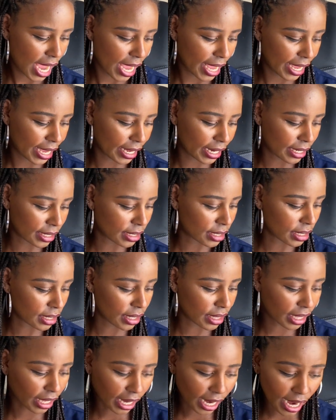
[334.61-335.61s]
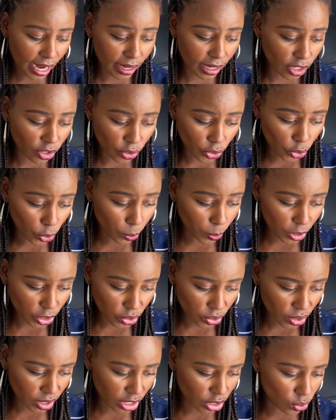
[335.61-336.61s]
and the current
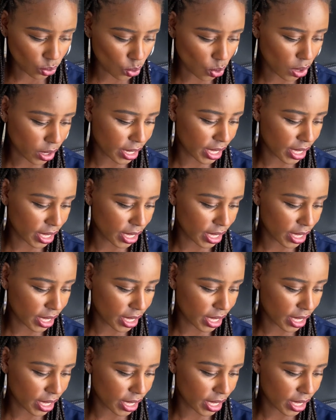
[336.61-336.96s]
occupation that you are